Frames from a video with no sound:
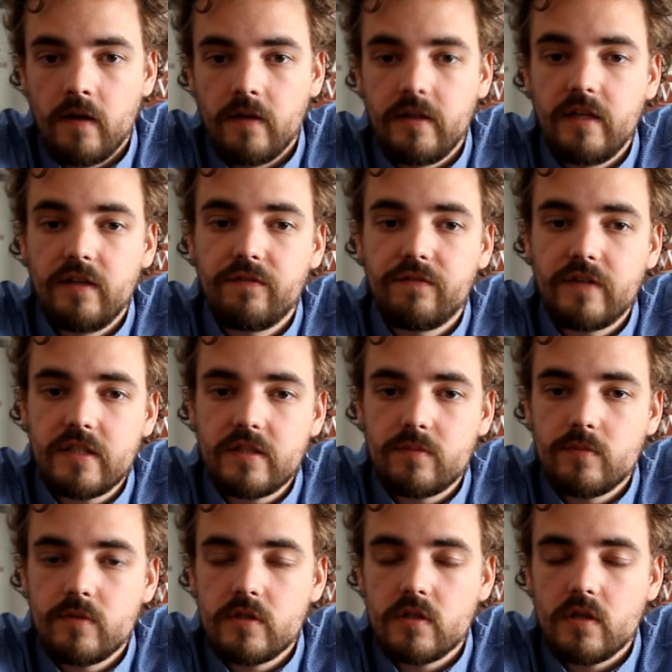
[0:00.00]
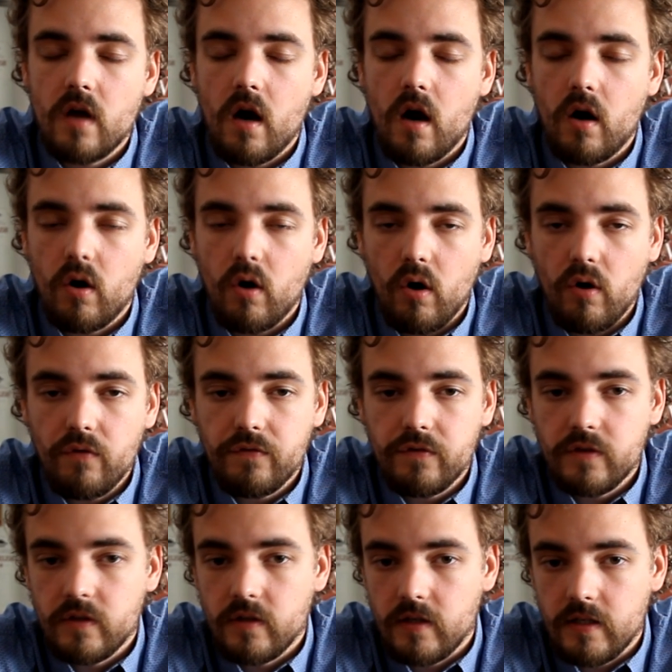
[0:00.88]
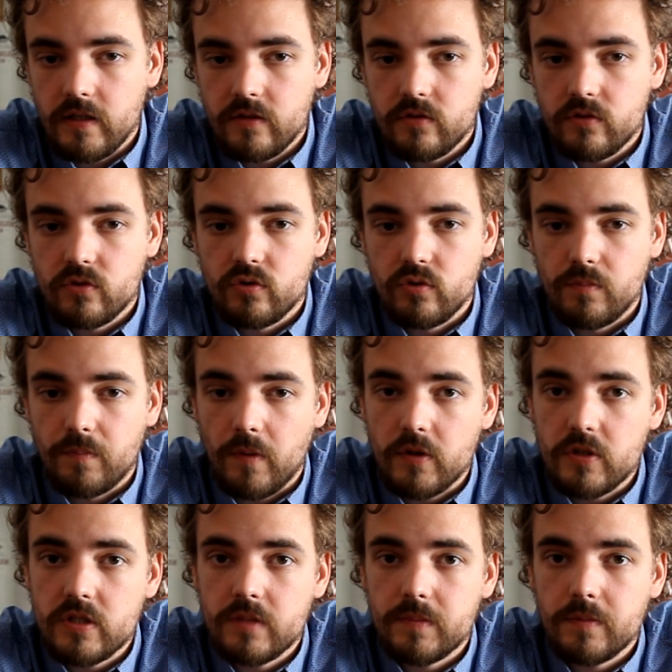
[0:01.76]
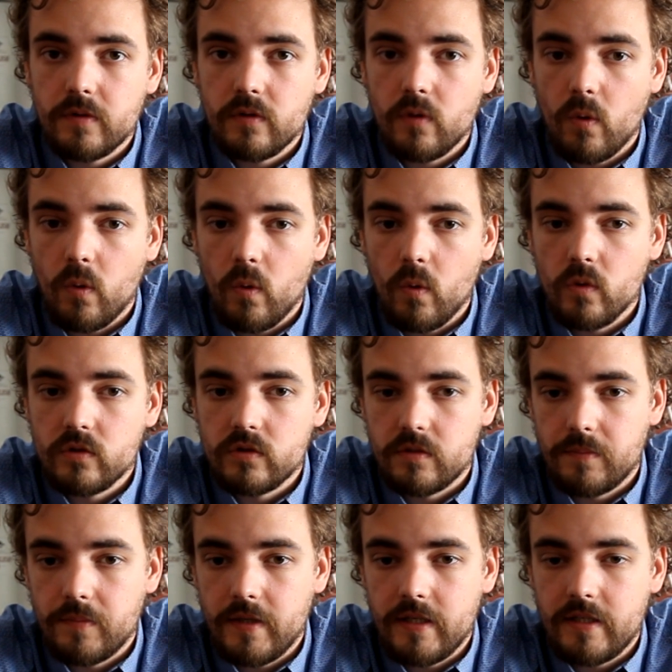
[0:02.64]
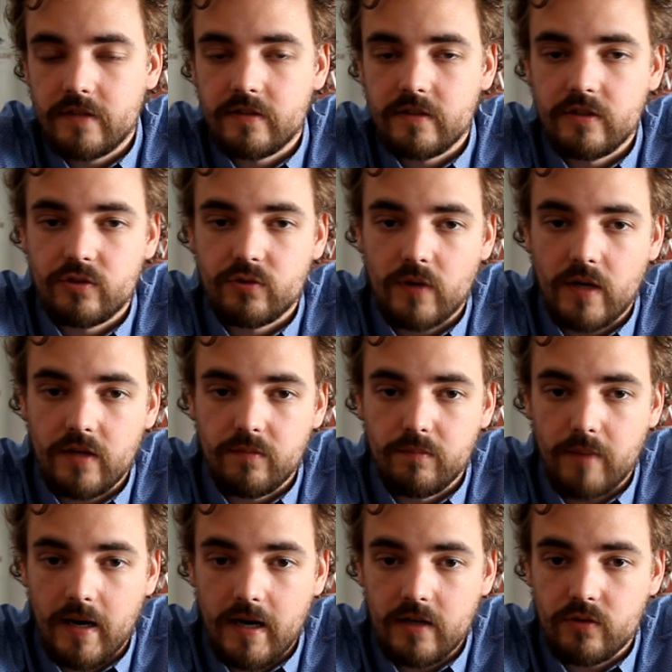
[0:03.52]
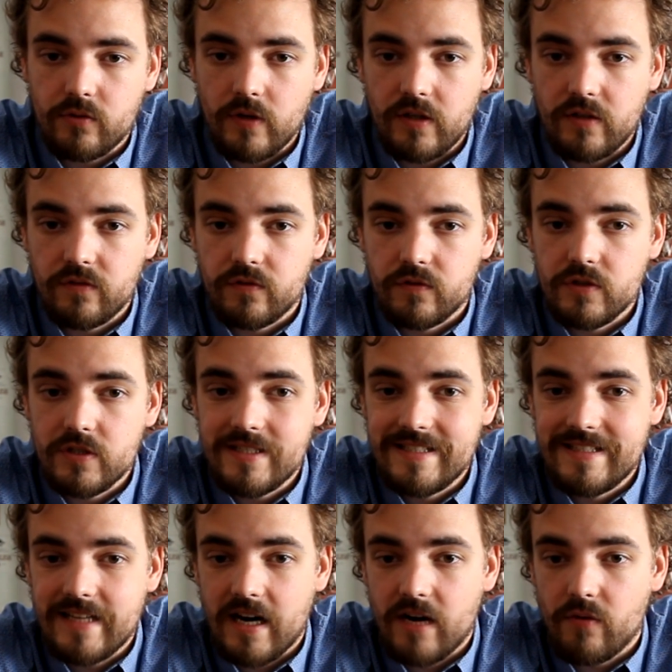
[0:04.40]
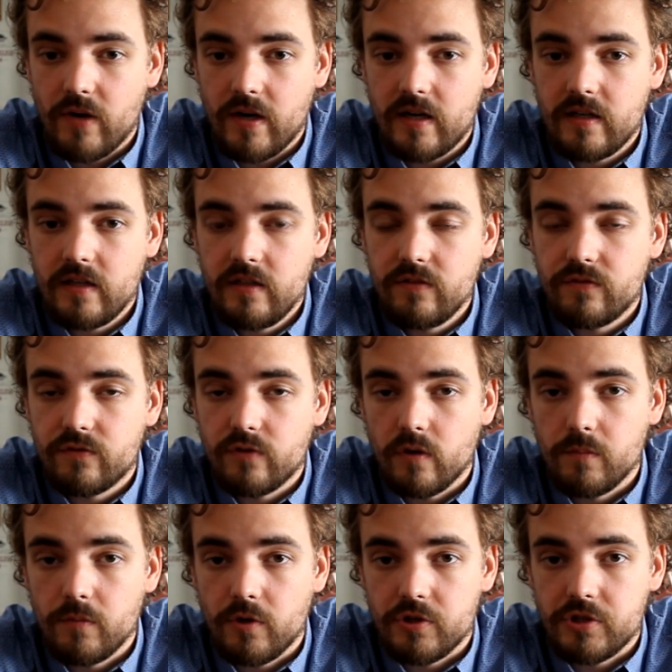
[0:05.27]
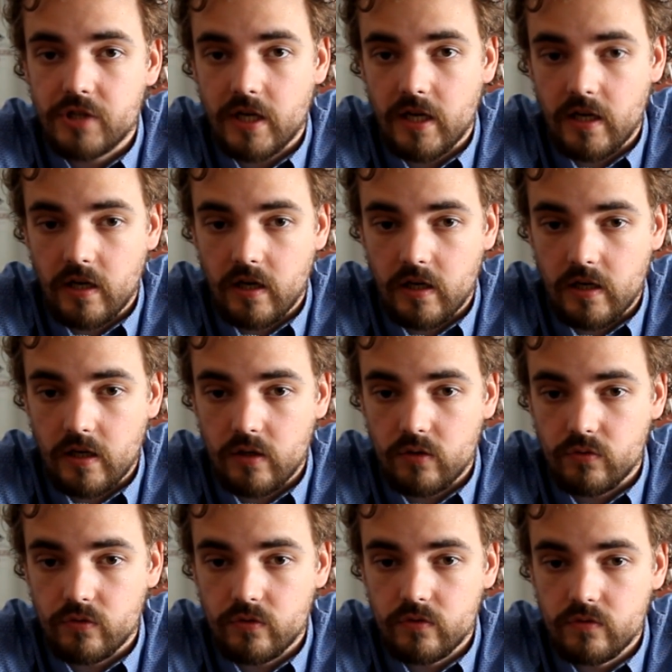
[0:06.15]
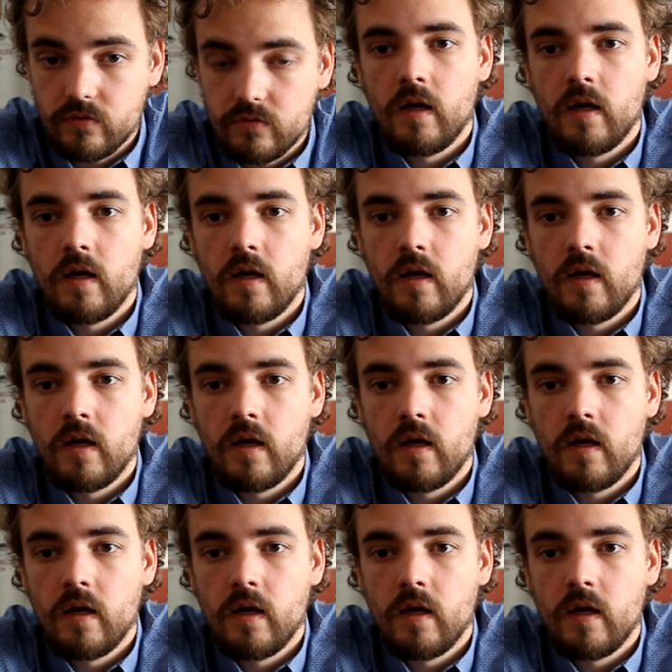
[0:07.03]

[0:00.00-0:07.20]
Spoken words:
The investments are often linked to possible automated bank transfers directly from your checking account.